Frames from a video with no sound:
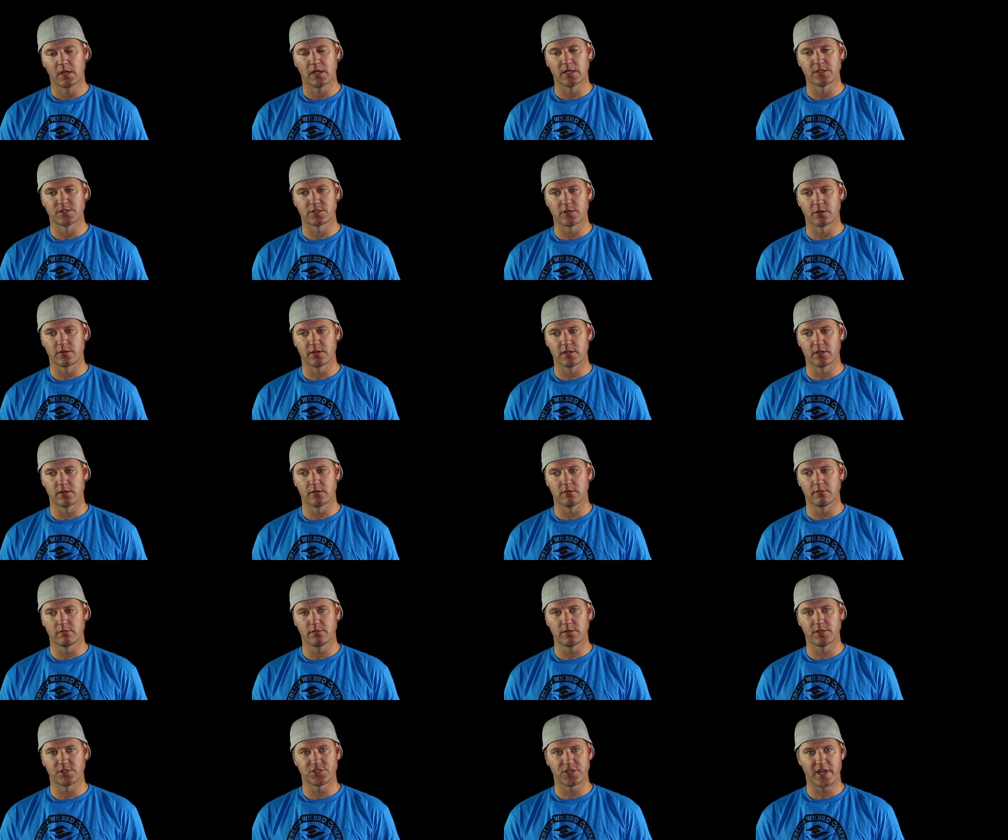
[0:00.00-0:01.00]
And so
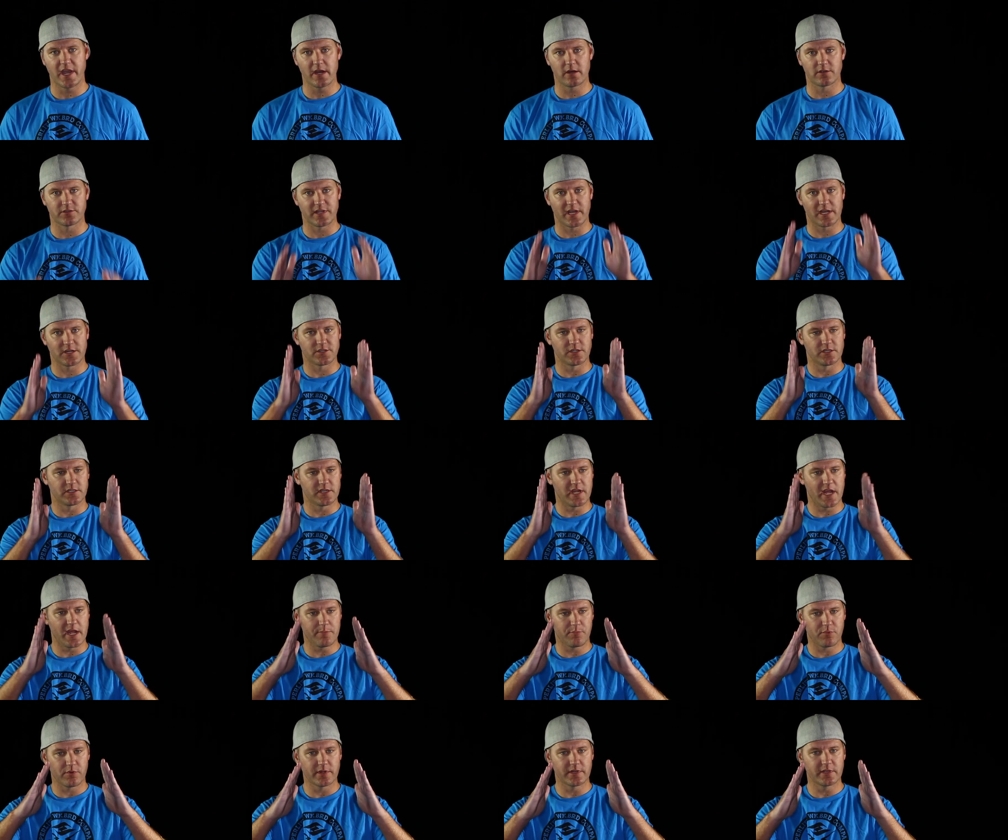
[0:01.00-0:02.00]
the channels actually
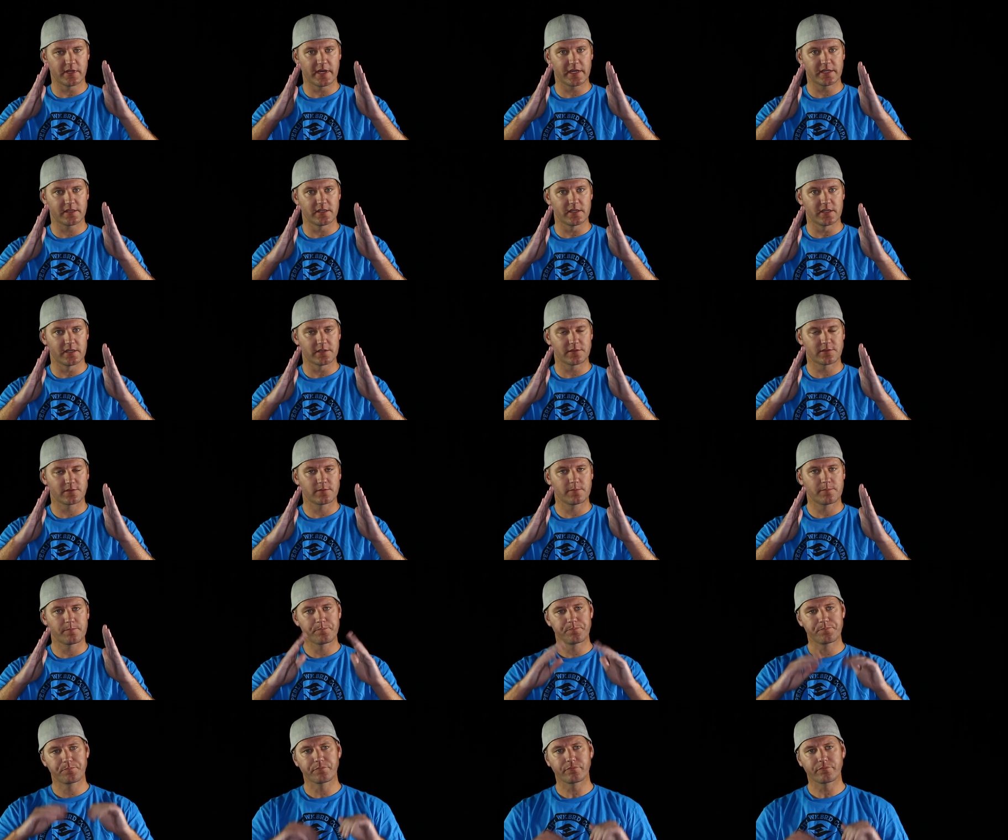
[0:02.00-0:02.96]
taper in like this,